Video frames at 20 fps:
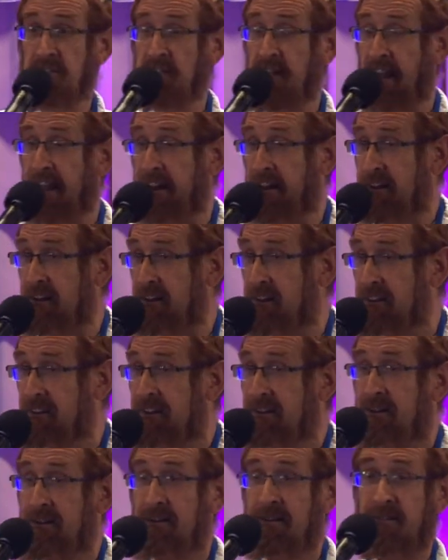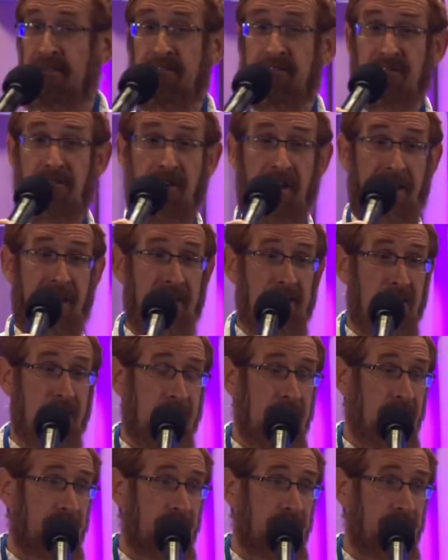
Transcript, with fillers: China, France.